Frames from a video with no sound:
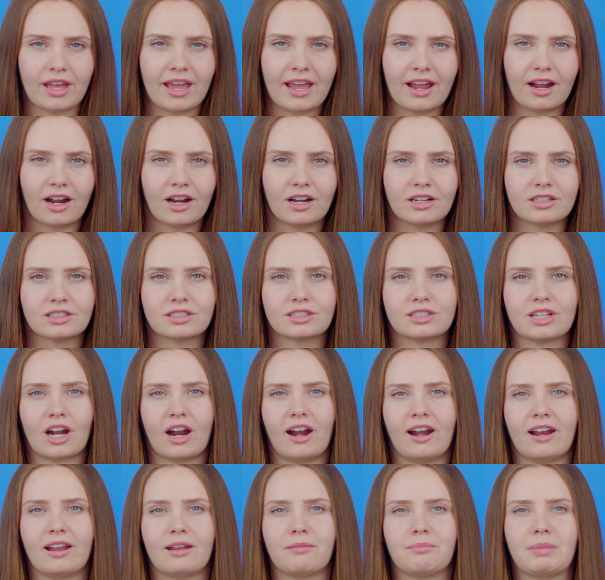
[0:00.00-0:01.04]
hair
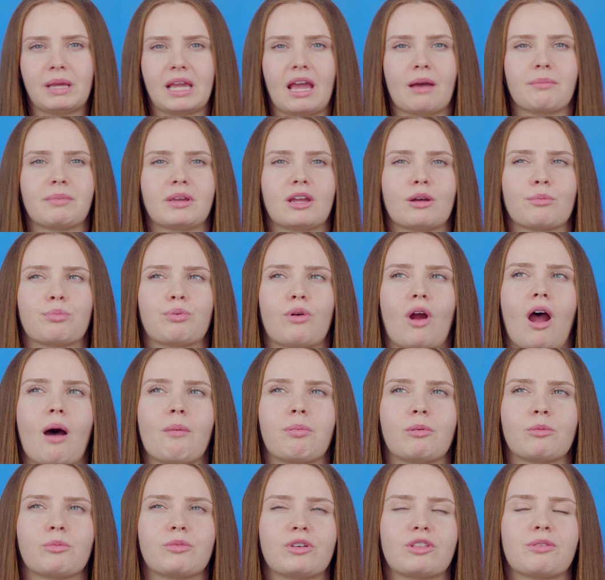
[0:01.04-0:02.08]
started becoming a
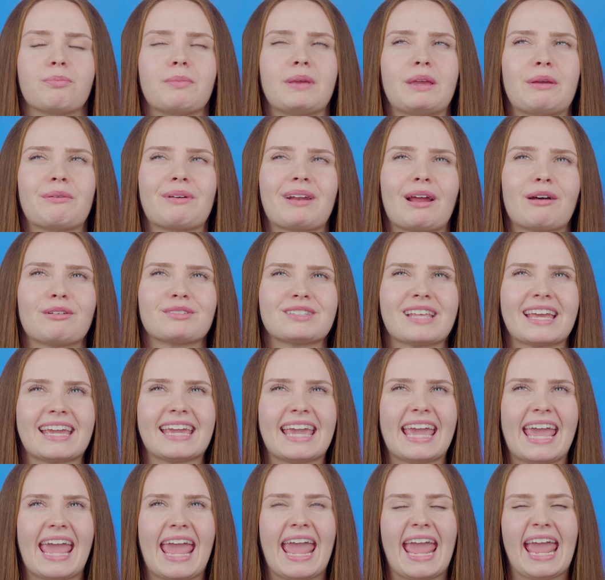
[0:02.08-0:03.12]
problem with me when I was
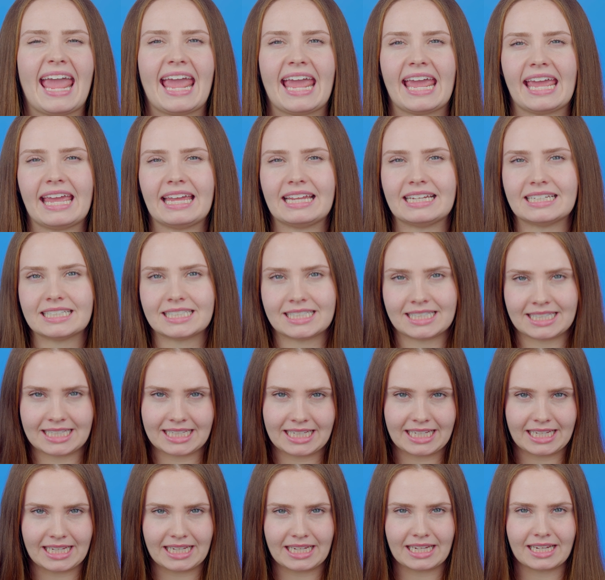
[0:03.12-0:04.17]

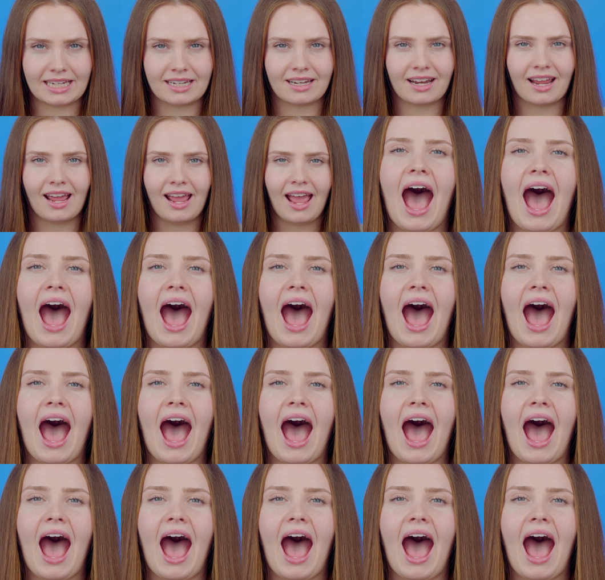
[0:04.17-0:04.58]
18.